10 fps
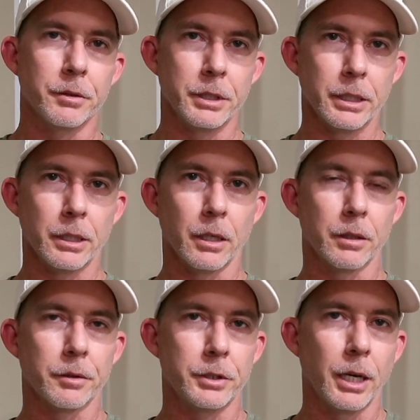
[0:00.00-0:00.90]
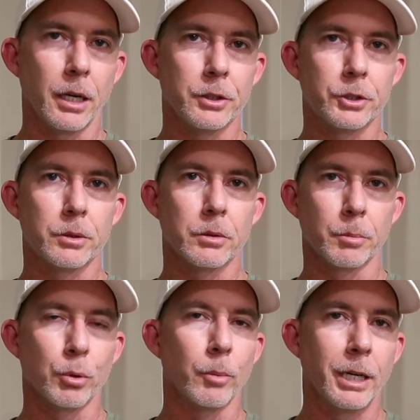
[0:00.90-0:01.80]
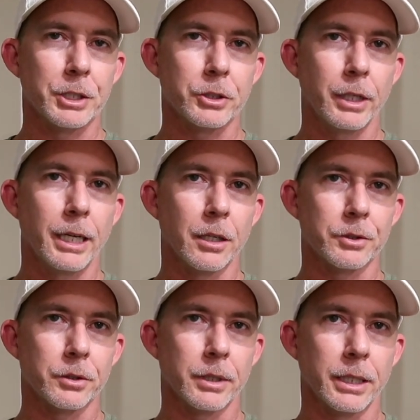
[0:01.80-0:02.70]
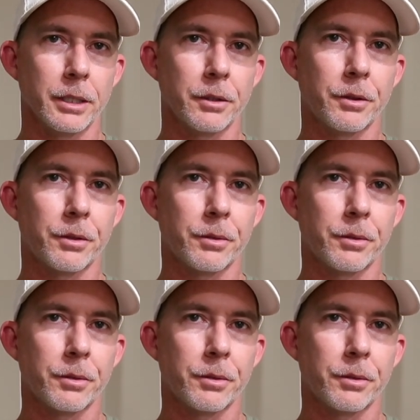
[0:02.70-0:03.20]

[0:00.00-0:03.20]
The Promaster has a